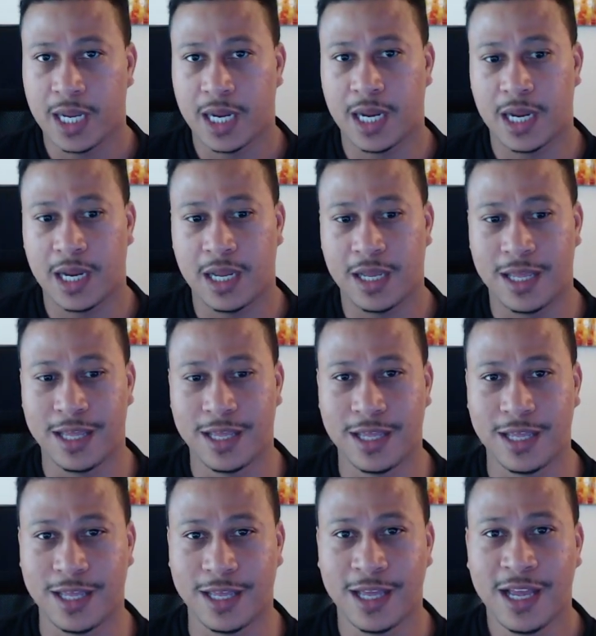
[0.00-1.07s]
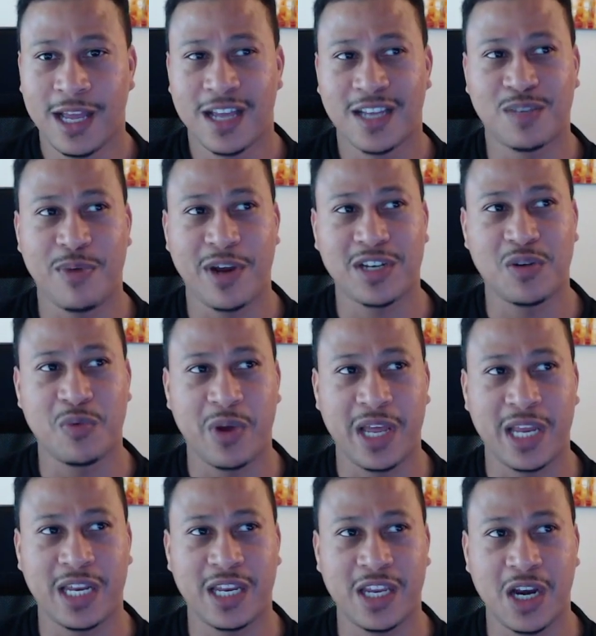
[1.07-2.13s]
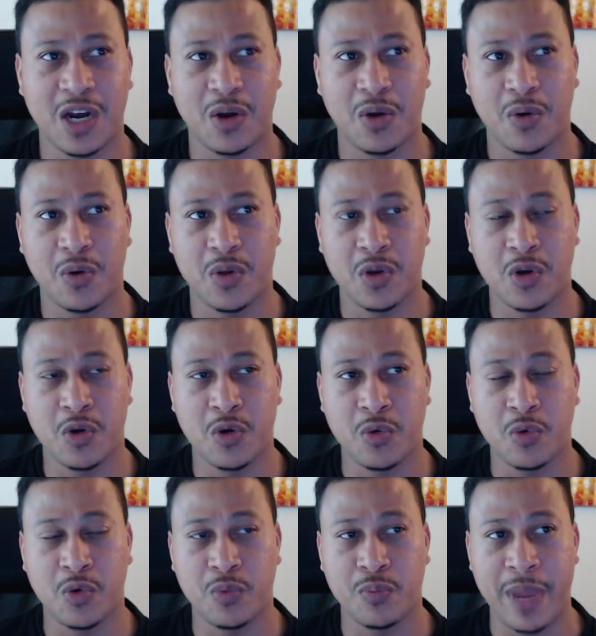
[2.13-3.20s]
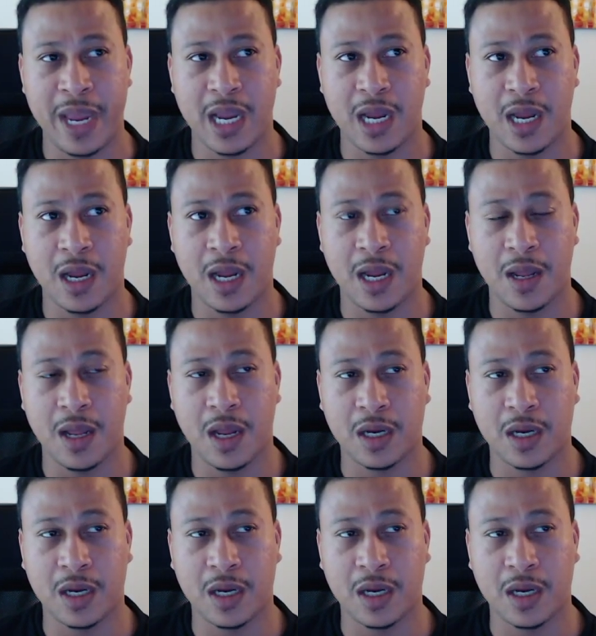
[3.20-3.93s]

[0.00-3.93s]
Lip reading: Uh, Especially when you make a